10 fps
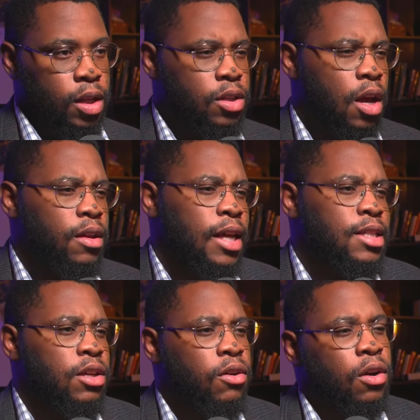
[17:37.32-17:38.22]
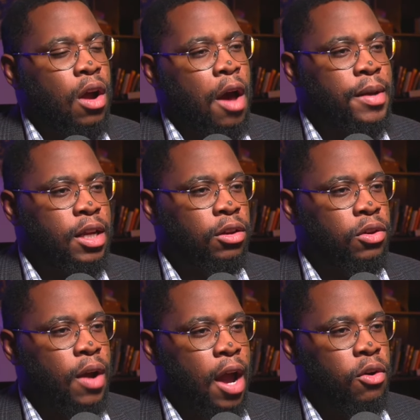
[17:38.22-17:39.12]
So I see your comment here,
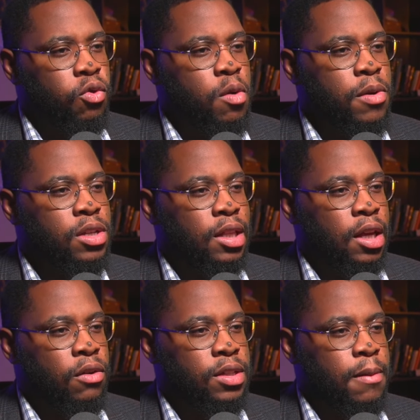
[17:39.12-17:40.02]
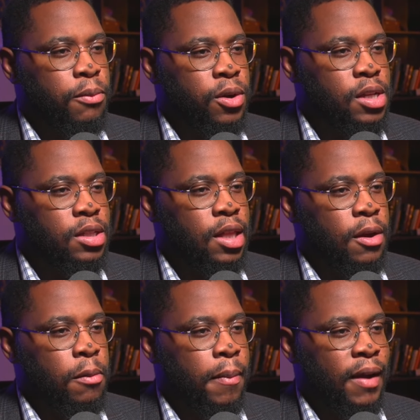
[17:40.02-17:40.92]
Luke. I heard rumors that there were some priests that
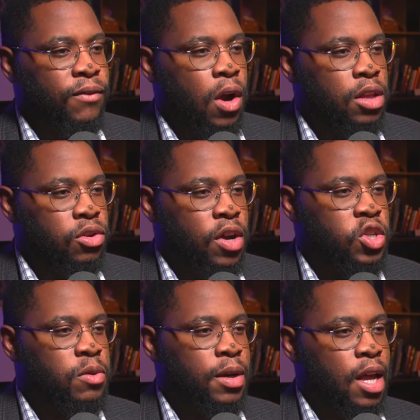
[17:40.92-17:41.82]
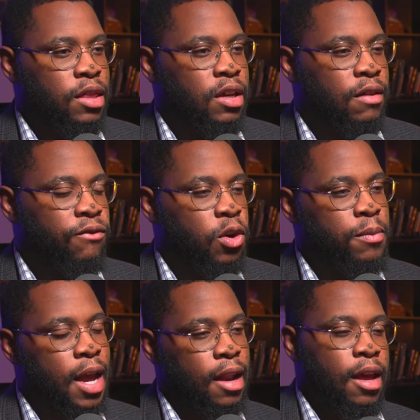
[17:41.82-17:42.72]
they were praying for consecration, but nothing
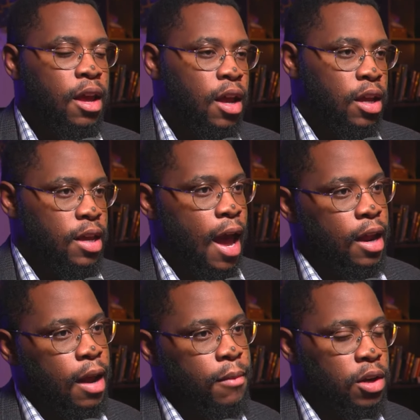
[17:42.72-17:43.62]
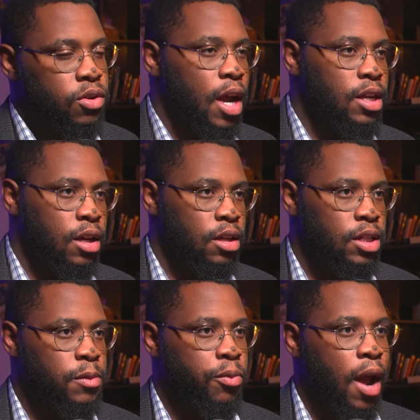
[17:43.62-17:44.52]
confirmed yet. Yeah, and I'm not trying
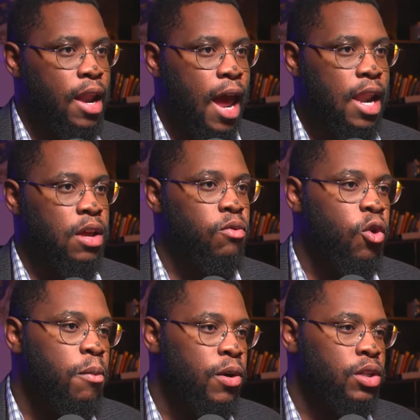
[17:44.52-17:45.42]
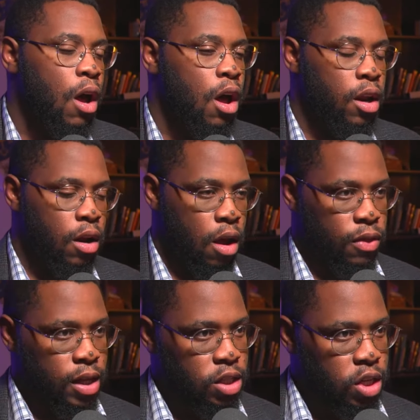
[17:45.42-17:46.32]
to spread any rumors
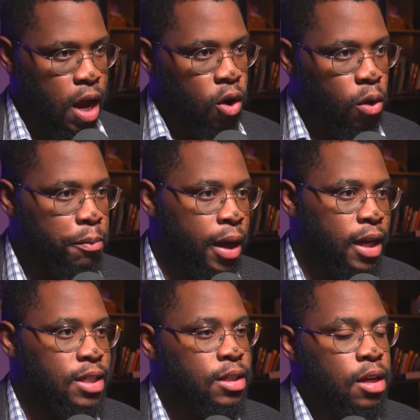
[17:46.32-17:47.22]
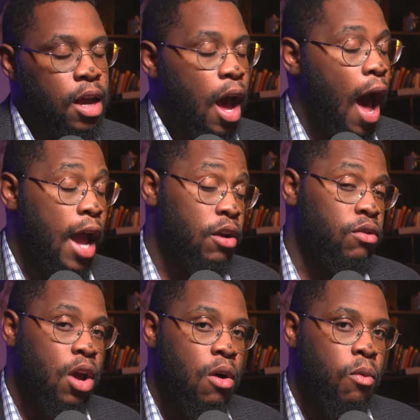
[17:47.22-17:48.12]
on this channel, but I
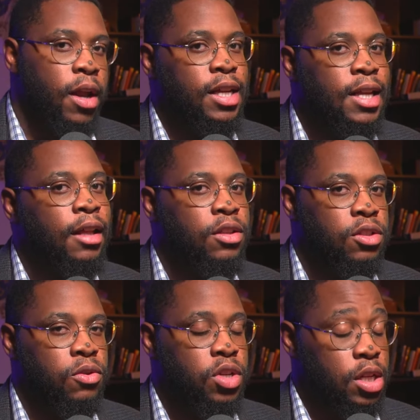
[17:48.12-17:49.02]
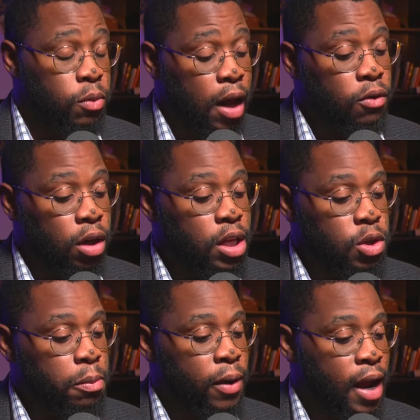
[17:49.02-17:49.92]
don't know what exactly the solution is. What I really
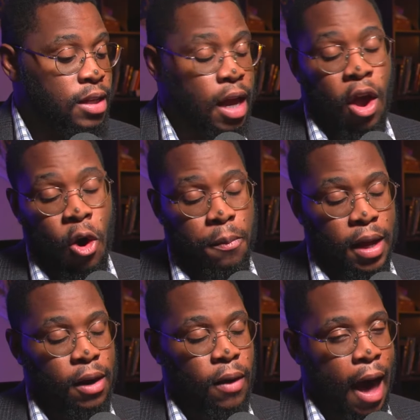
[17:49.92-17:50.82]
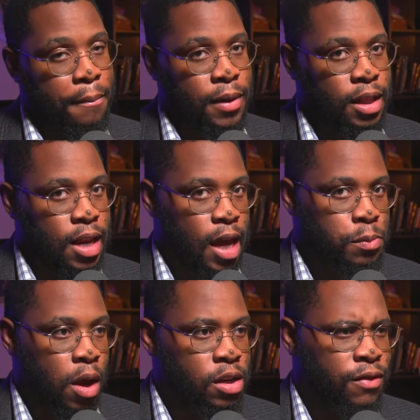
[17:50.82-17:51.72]
do pray is I hope it'll happen in the
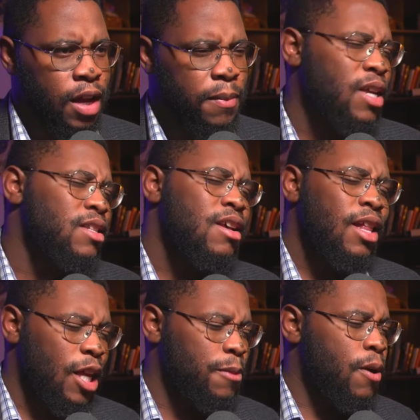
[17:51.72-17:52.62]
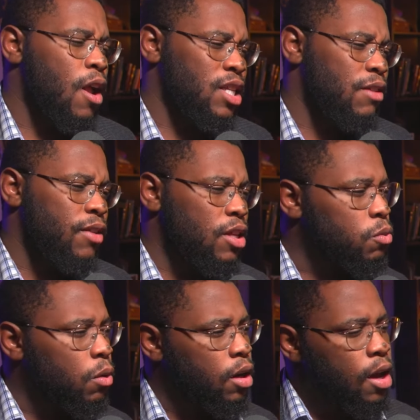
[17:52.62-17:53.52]
next pontificate, because let's be honest, even in
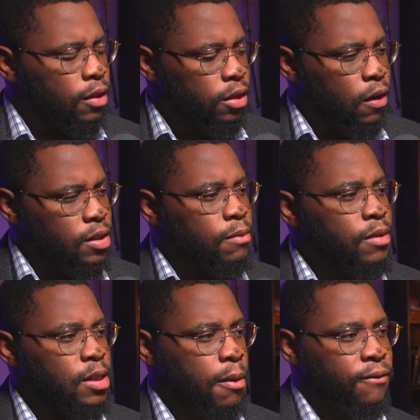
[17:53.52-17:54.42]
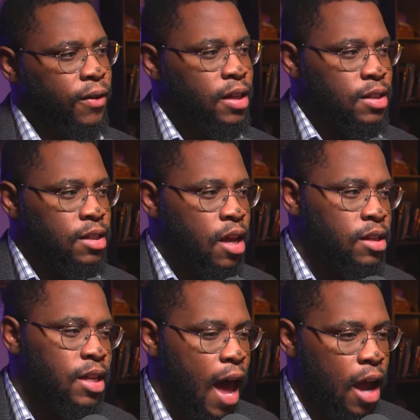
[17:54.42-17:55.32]
this one, there are some things that Pope Francis
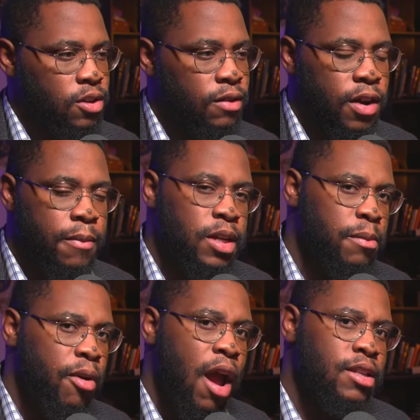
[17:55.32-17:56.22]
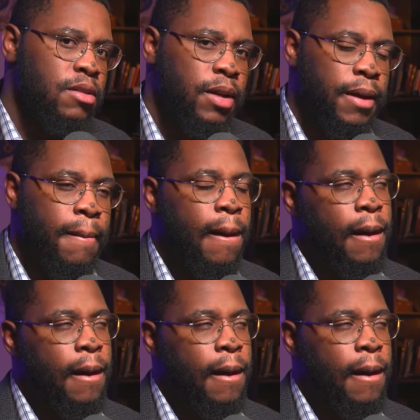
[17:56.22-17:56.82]
does that actually very much surprises me.